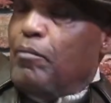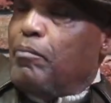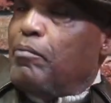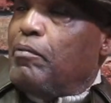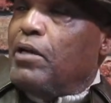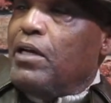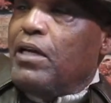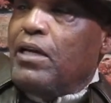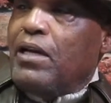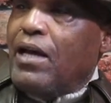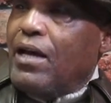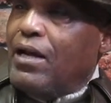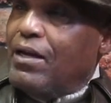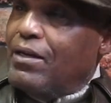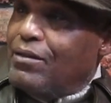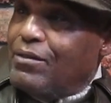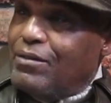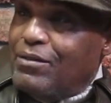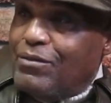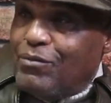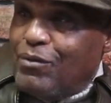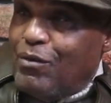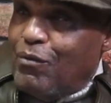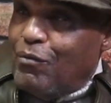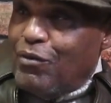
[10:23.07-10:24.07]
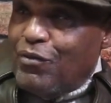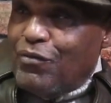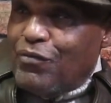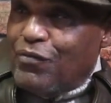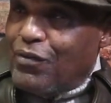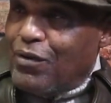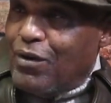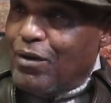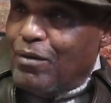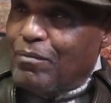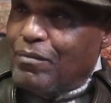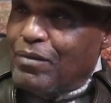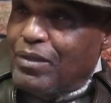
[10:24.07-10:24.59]
play that where we're
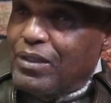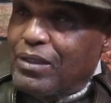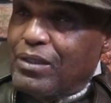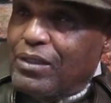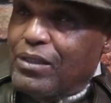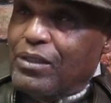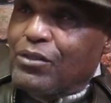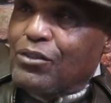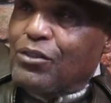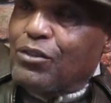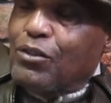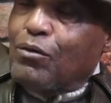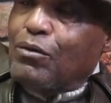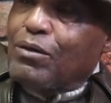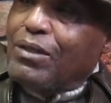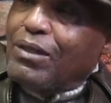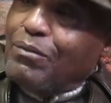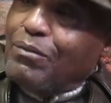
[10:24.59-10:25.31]
from," so it